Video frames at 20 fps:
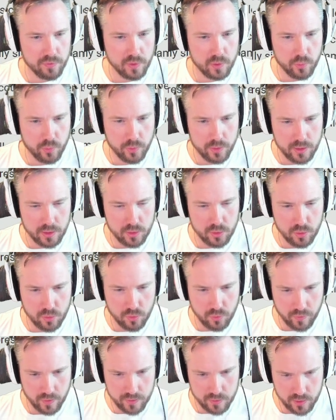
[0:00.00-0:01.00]
the
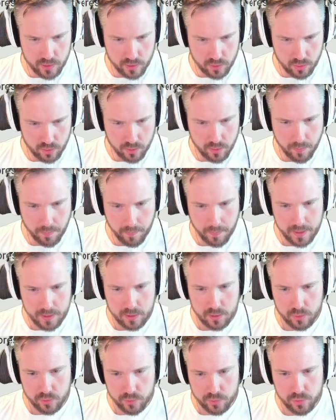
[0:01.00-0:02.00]
22,000-ton
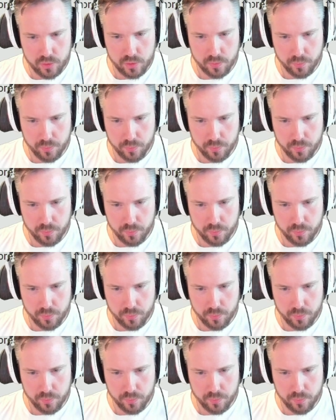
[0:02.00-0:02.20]
battle cruiser